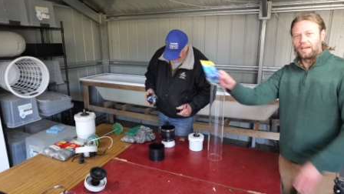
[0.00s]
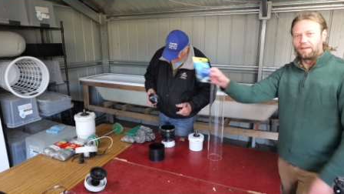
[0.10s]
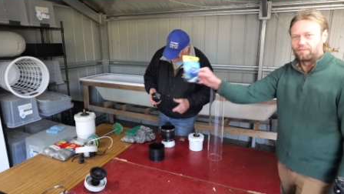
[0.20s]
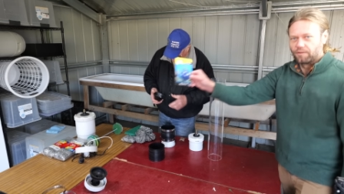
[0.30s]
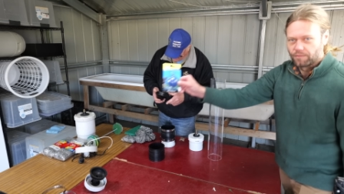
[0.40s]

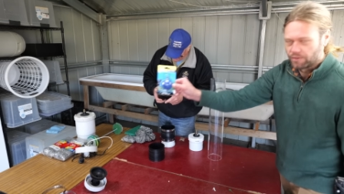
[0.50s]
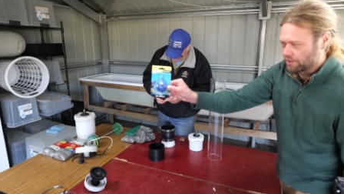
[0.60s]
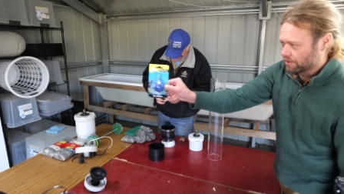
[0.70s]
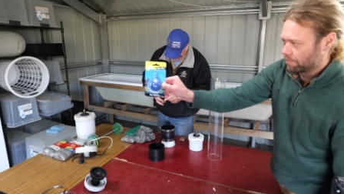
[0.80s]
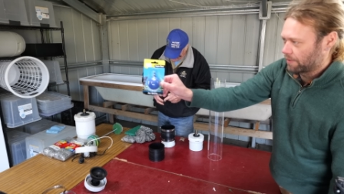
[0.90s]
get from
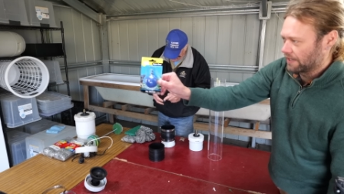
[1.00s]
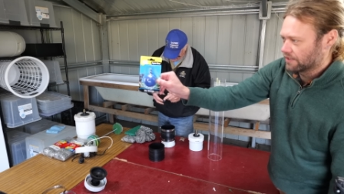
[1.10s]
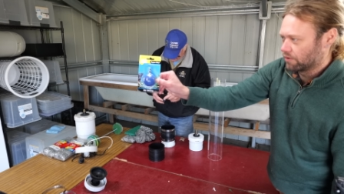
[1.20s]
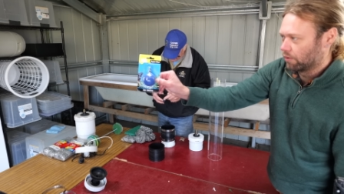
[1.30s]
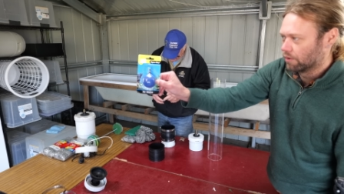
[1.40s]
just pet
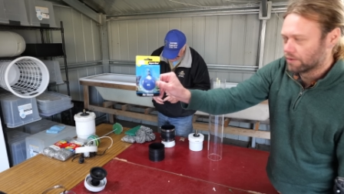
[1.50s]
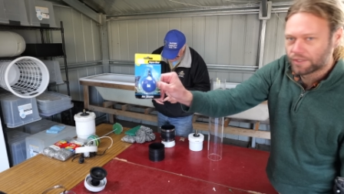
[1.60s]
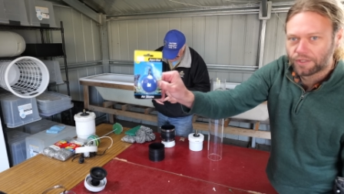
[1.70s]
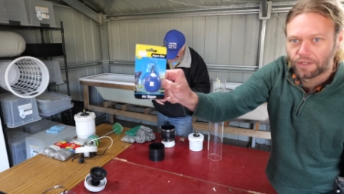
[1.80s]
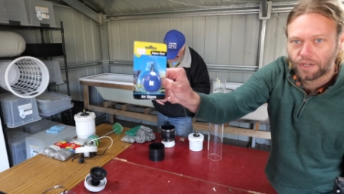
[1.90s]

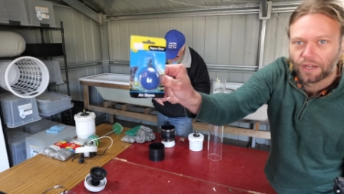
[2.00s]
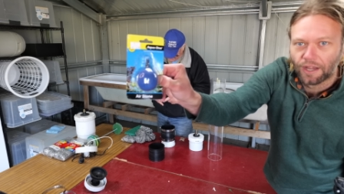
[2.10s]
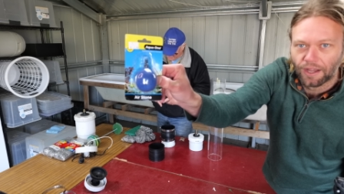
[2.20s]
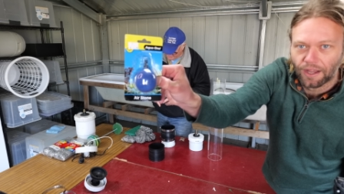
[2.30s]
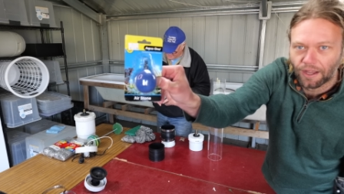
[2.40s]
stores,
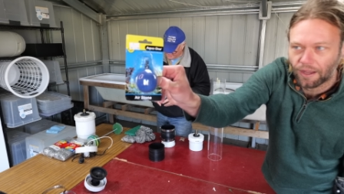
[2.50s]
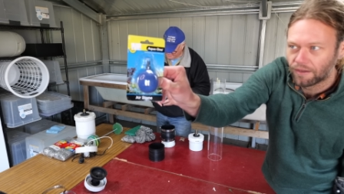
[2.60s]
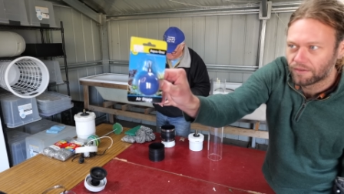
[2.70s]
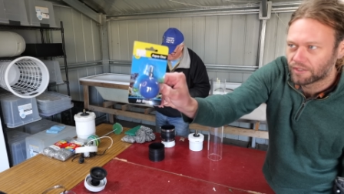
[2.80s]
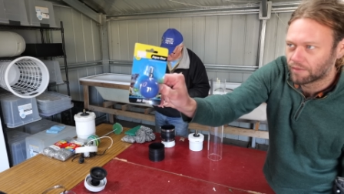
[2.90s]

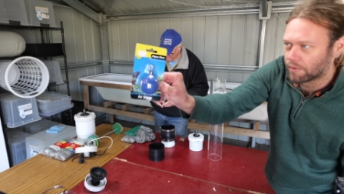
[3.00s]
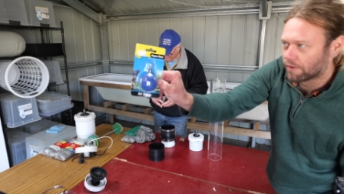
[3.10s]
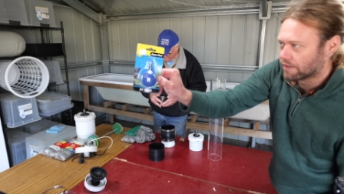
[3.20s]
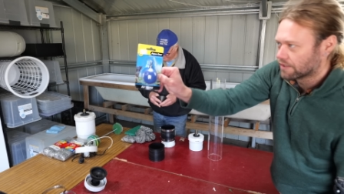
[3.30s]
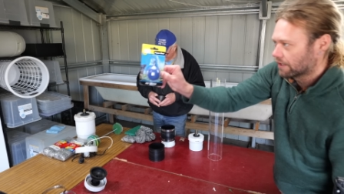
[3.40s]
general
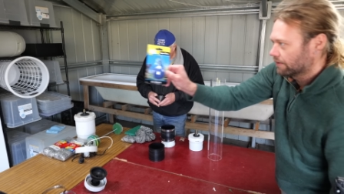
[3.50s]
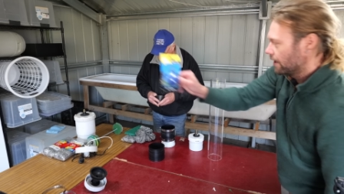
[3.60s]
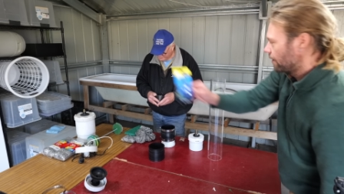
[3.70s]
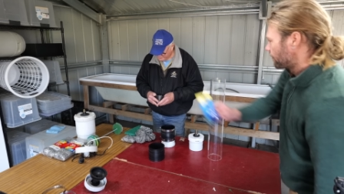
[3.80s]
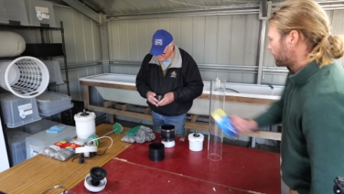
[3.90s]
things like
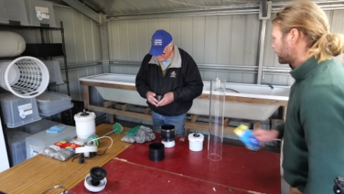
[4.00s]
that.